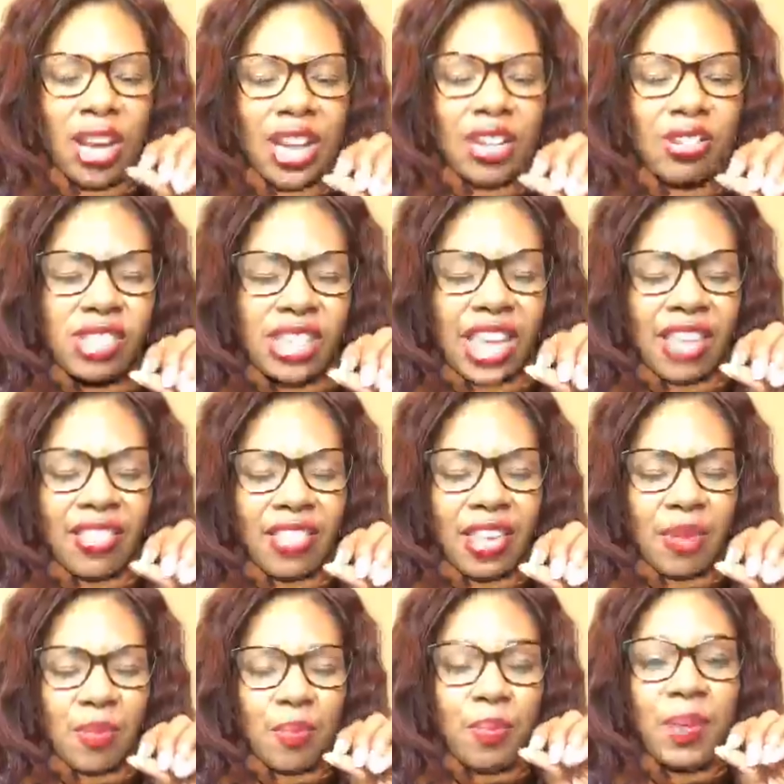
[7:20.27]
understand
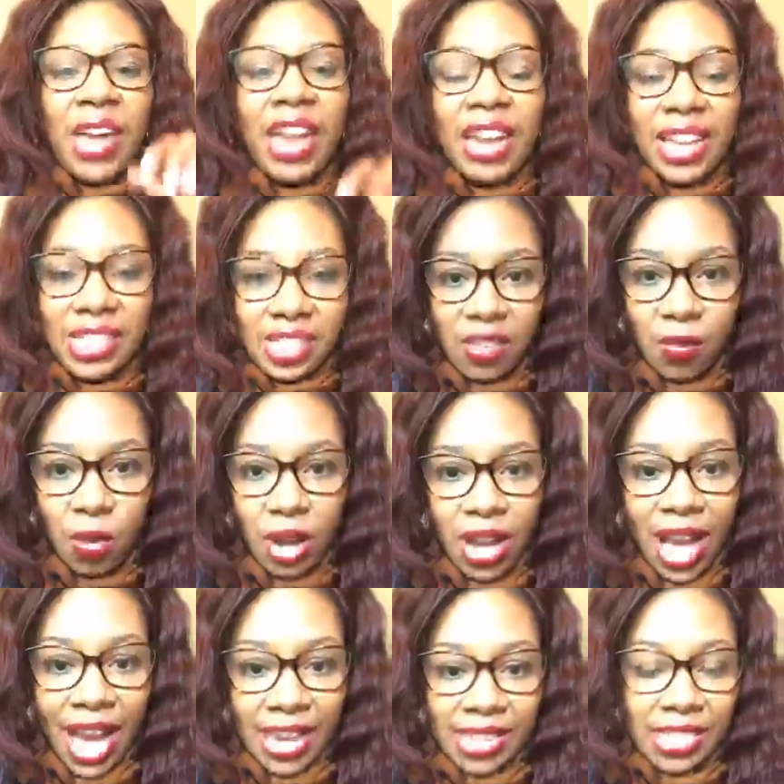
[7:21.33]
the bigness of what
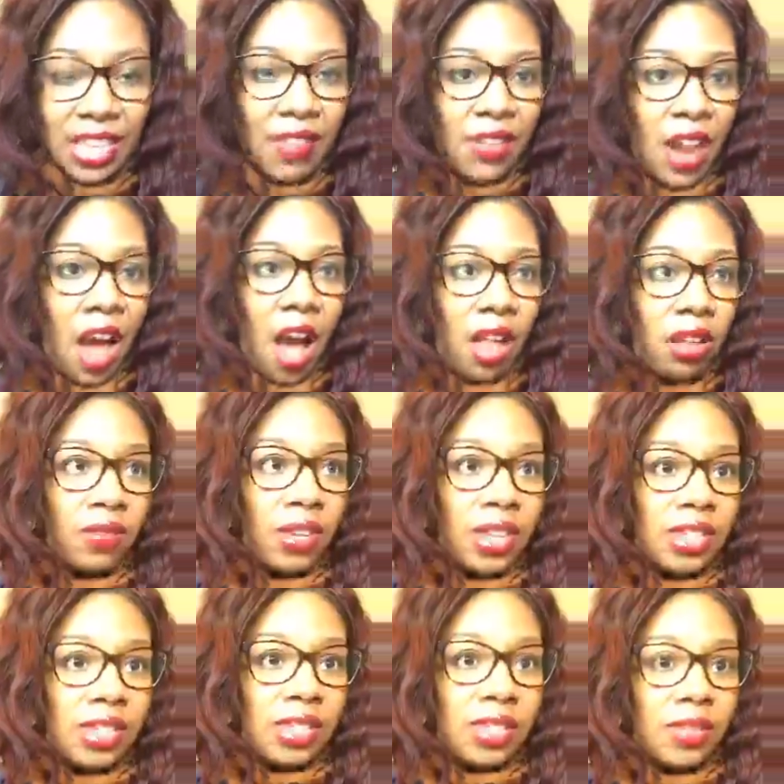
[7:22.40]
God has given all of
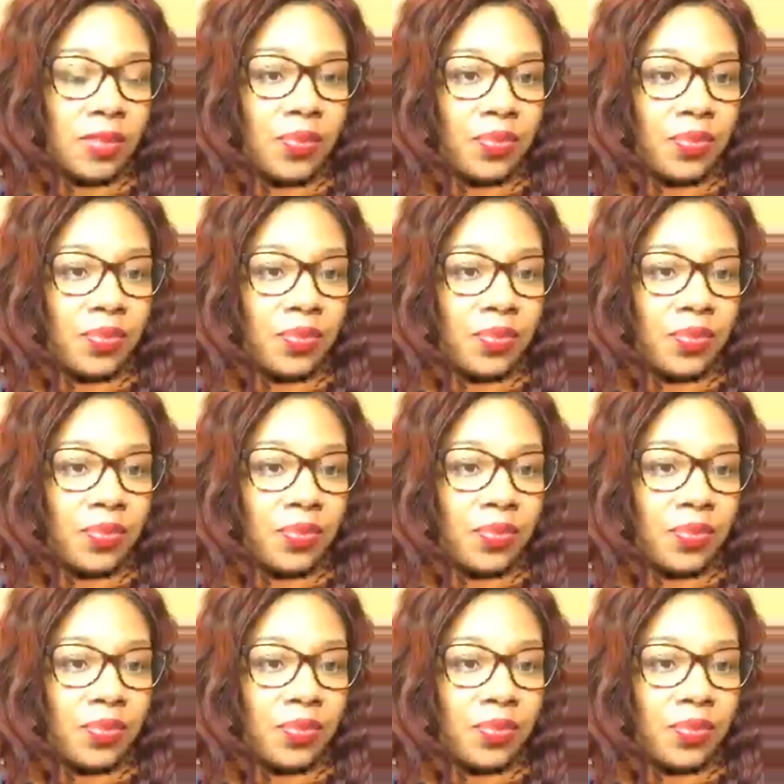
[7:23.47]
us.